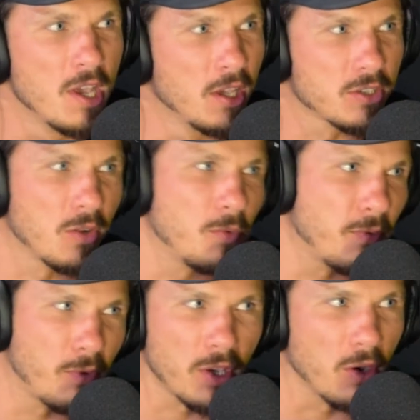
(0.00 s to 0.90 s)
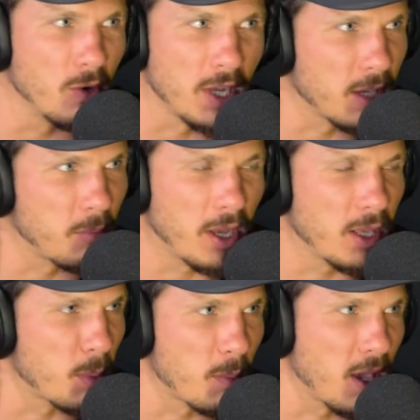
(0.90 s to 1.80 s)
Mm-hmm. So if we go in like
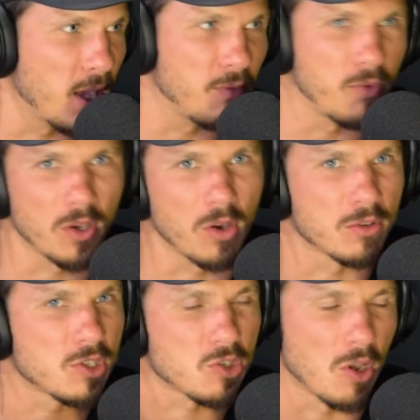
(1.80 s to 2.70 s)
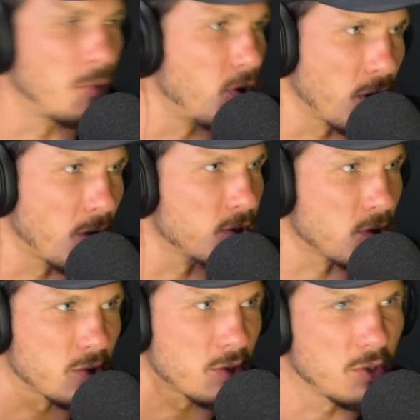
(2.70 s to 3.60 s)
Bali MMA, if we go to Samo now is
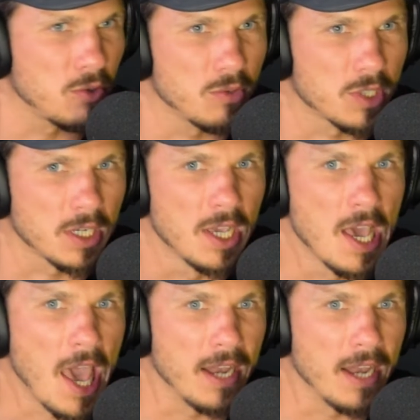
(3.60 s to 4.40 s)
also huge, and mm-hmm.